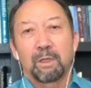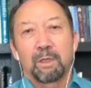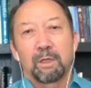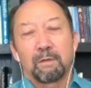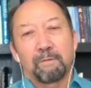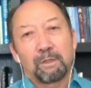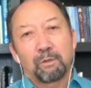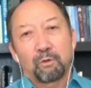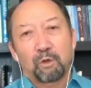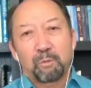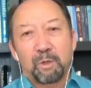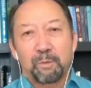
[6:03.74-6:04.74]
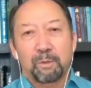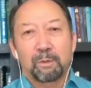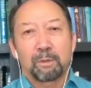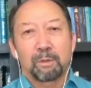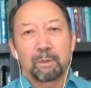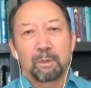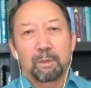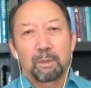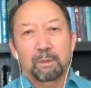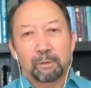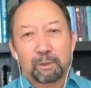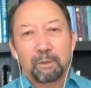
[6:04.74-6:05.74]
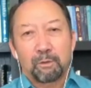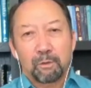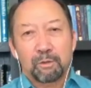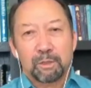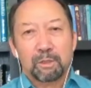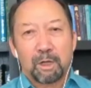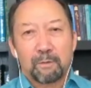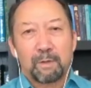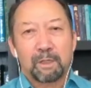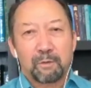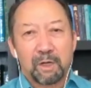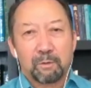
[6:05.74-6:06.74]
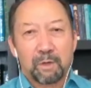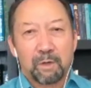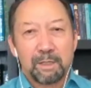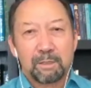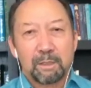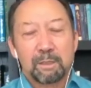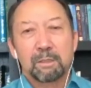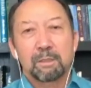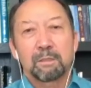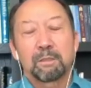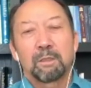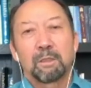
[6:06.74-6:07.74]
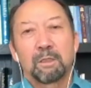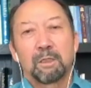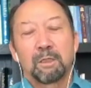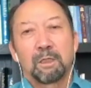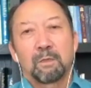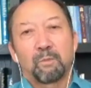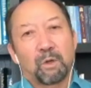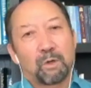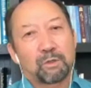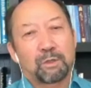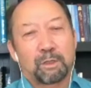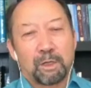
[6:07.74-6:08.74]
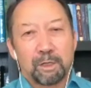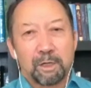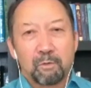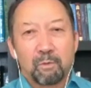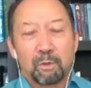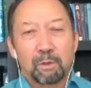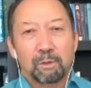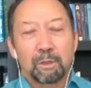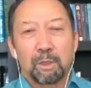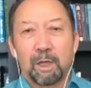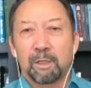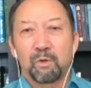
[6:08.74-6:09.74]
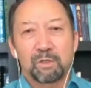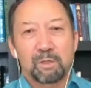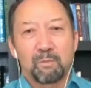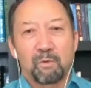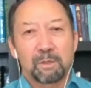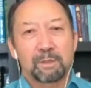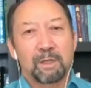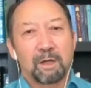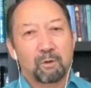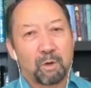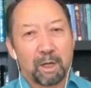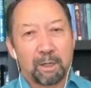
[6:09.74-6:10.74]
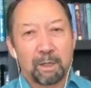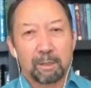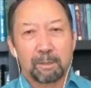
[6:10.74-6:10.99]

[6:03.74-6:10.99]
when the Uyghur people got into this current crisis, both the Turkic world and Muslim worlds are quiet.